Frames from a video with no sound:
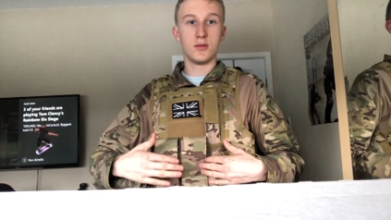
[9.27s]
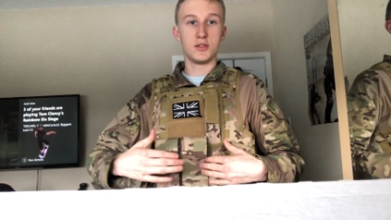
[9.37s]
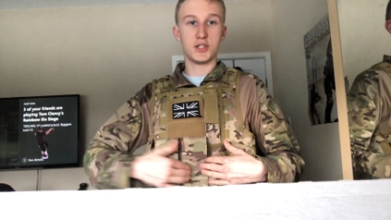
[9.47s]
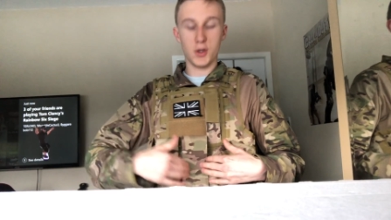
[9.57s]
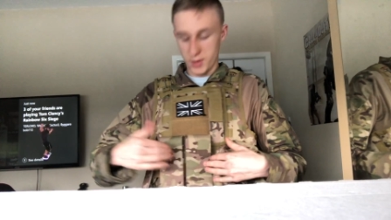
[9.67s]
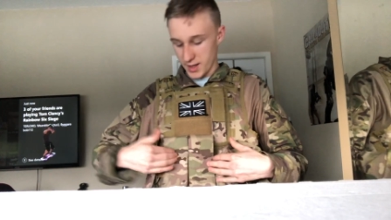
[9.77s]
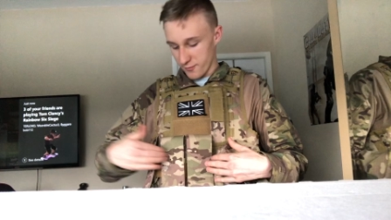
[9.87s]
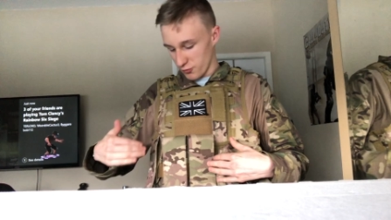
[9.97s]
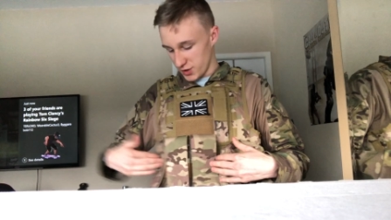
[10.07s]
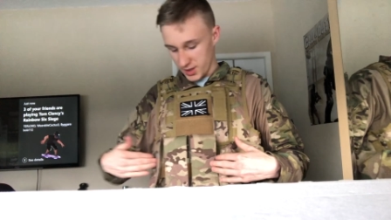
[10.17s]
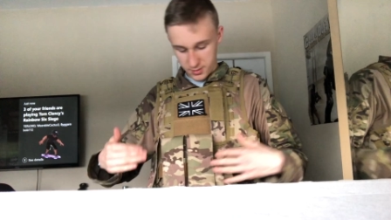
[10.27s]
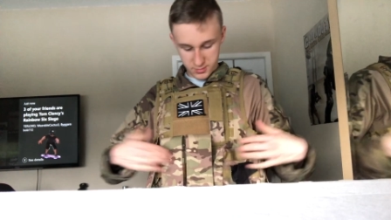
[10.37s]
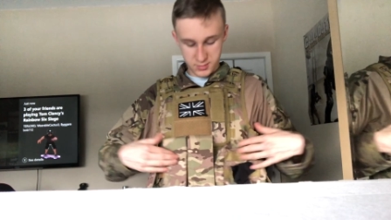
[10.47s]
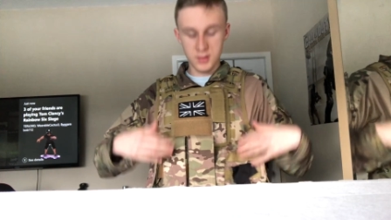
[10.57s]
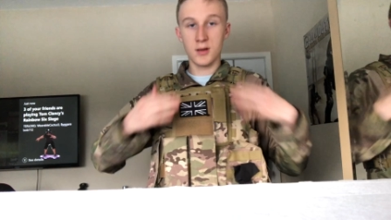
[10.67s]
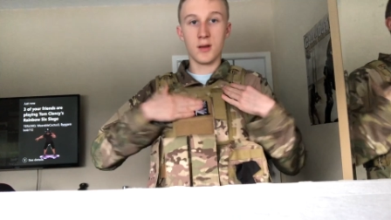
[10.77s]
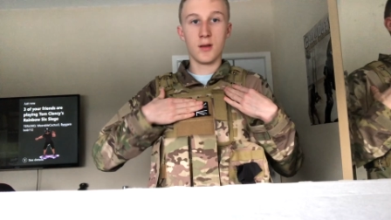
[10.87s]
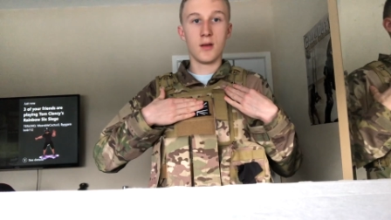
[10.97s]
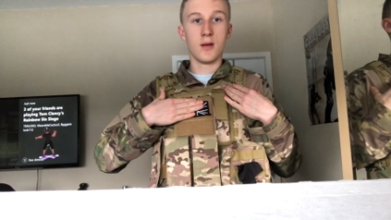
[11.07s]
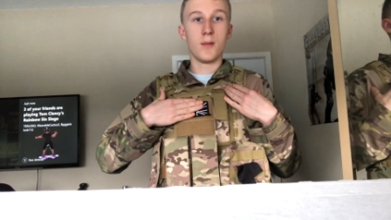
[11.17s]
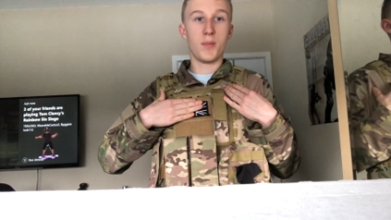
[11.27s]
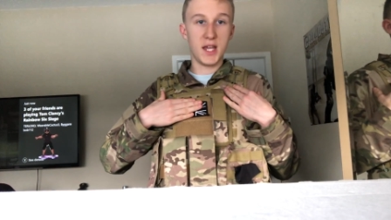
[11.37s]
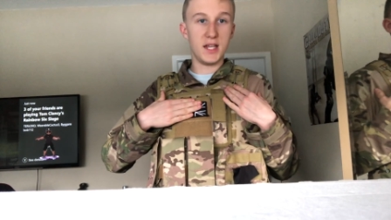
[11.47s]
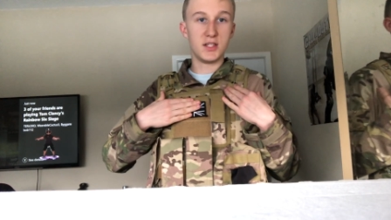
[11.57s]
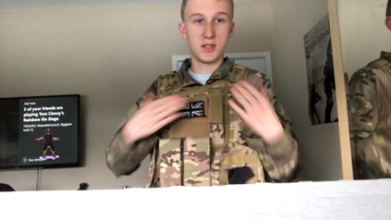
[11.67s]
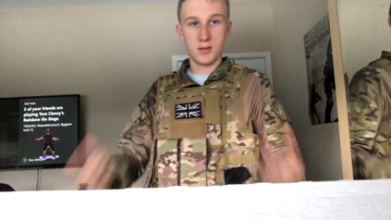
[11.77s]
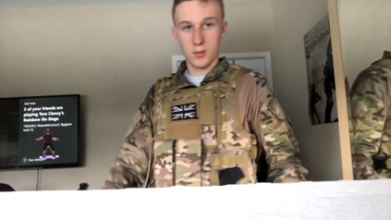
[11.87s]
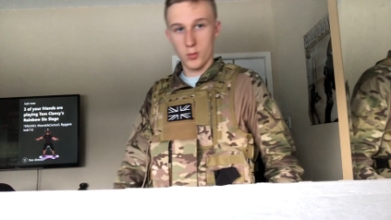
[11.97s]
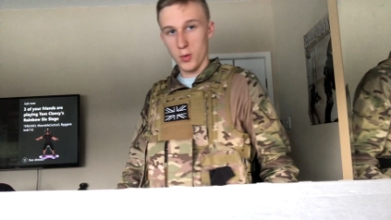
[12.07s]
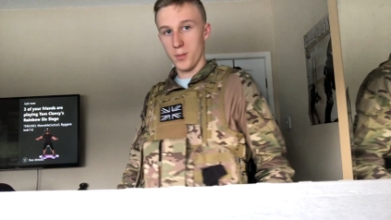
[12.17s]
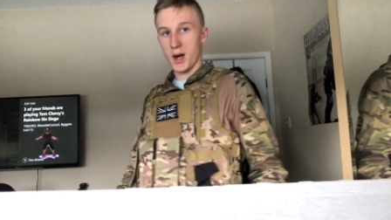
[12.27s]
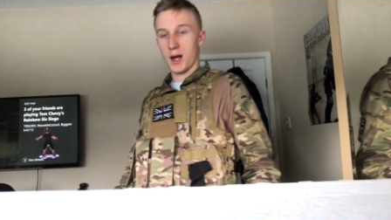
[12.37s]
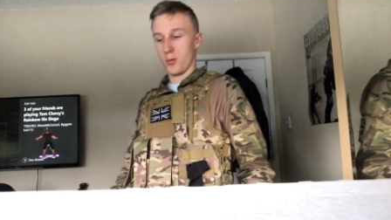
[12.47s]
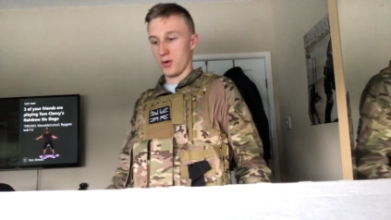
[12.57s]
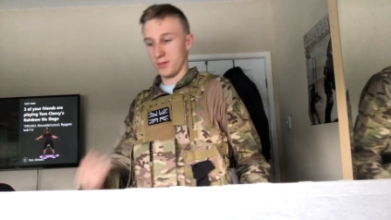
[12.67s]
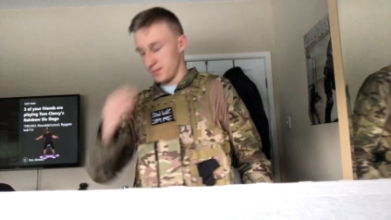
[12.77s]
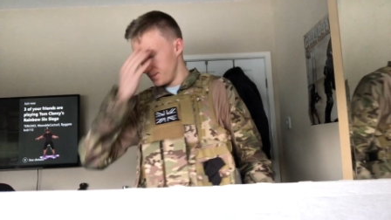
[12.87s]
showing every piece one by one.